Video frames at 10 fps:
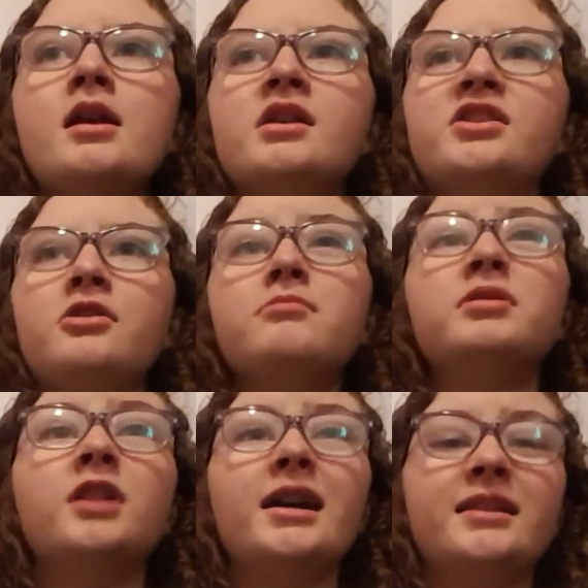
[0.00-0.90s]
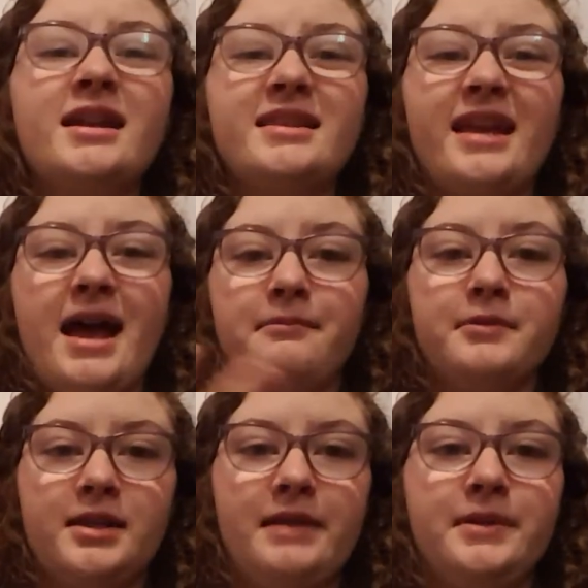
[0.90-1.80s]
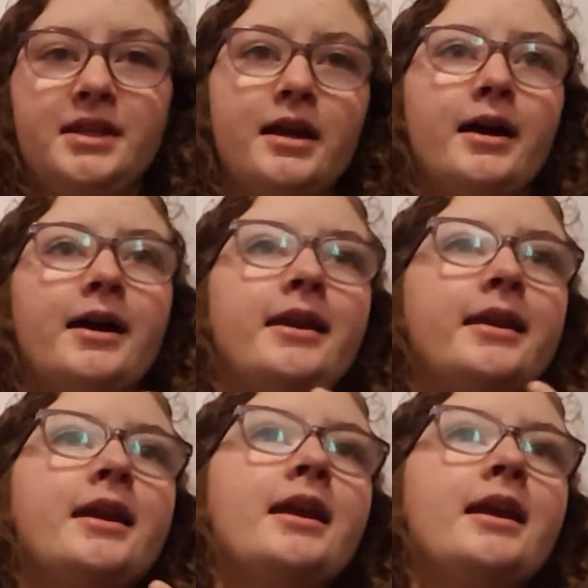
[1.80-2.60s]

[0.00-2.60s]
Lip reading: Certain plot lines that happened to Amy and Ty